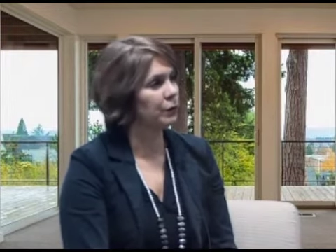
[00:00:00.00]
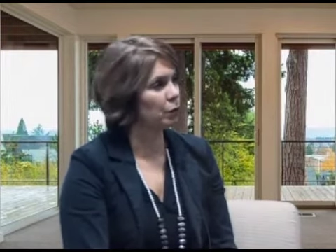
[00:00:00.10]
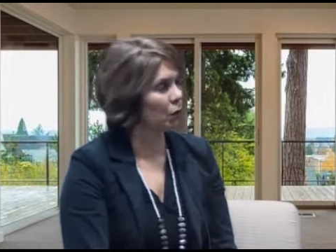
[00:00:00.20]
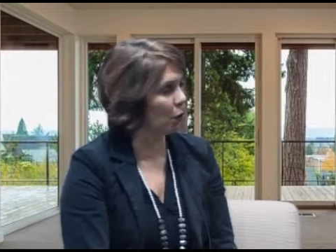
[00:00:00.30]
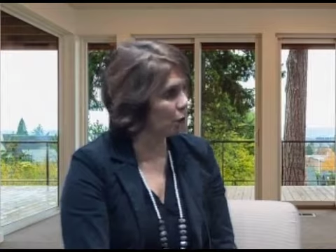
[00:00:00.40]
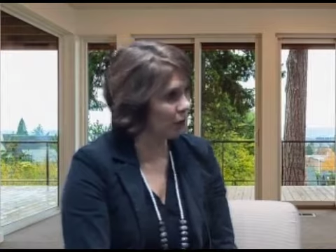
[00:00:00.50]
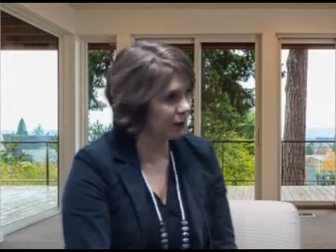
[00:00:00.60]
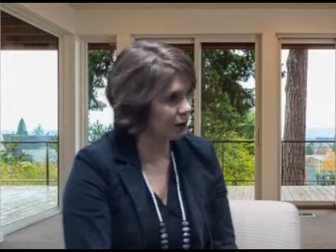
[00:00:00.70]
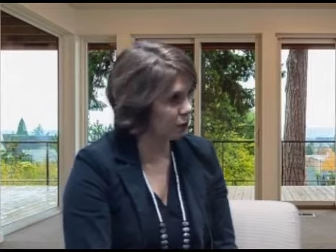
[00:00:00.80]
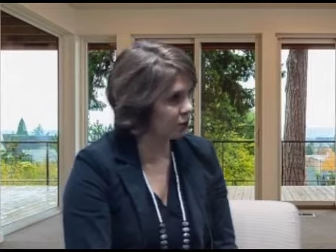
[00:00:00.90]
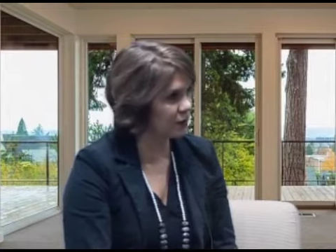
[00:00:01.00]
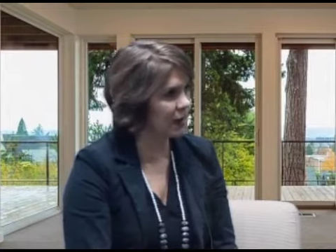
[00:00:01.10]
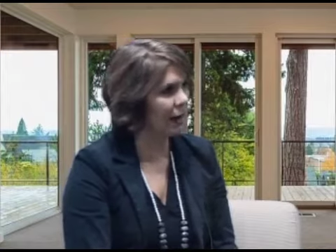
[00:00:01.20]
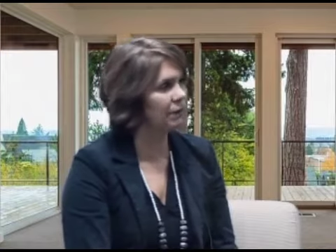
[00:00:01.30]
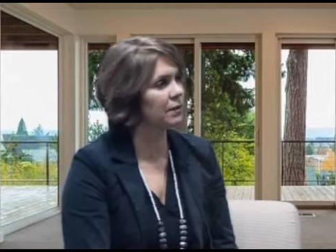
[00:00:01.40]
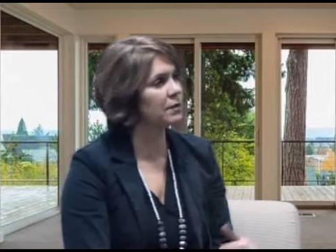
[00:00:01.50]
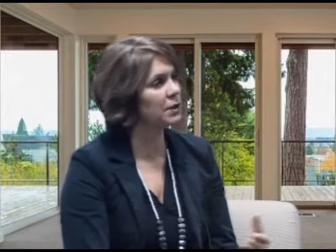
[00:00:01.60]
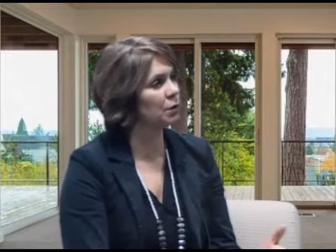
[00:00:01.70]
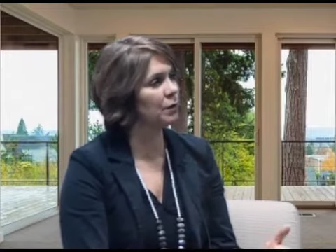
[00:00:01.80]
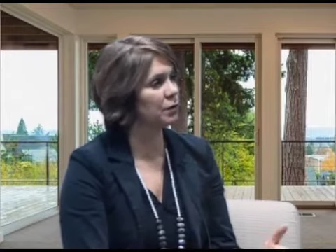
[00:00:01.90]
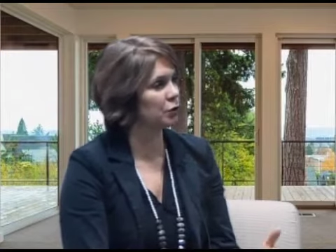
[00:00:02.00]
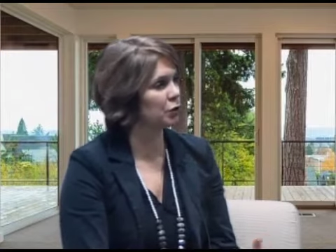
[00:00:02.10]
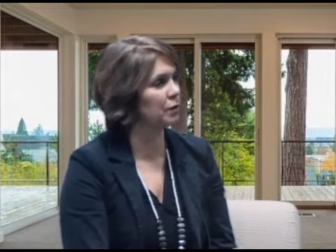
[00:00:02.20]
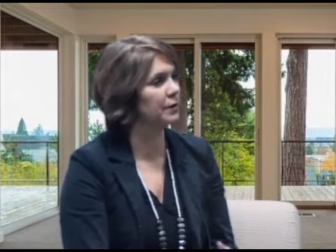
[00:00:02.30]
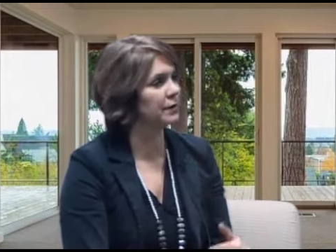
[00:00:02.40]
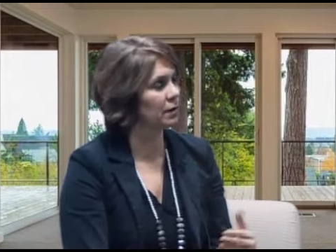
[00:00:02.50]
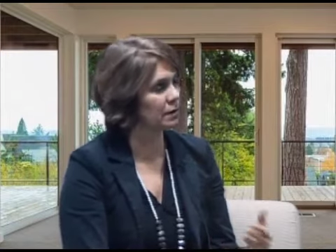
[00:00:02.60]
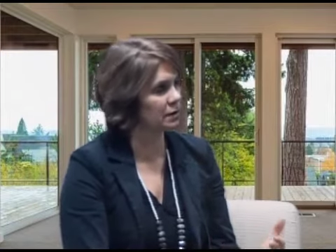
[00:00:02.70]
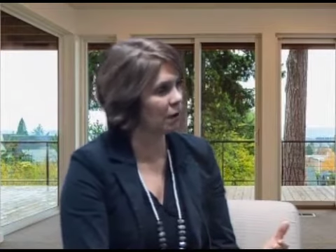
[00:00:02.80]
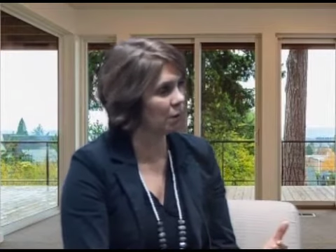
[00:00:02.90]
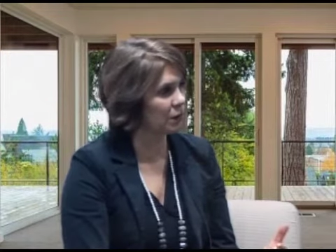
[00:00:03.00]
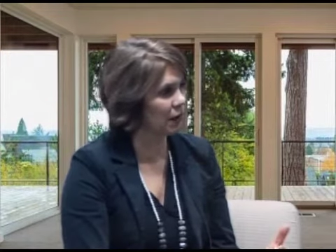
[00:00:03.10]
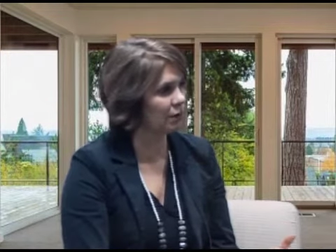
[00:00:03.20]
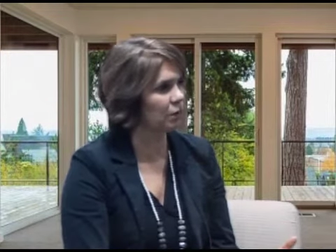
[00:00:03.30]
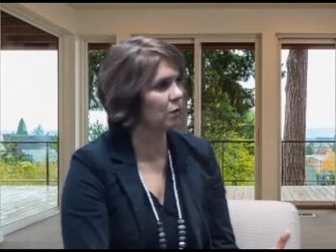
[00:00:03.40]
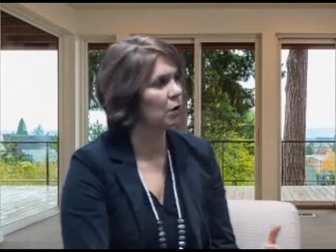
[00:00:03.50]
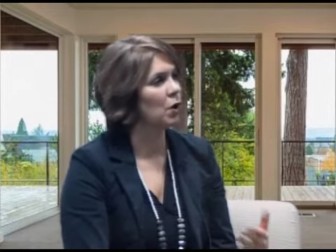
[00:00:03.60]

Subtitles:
you're already used to having to deal with insurance on some level,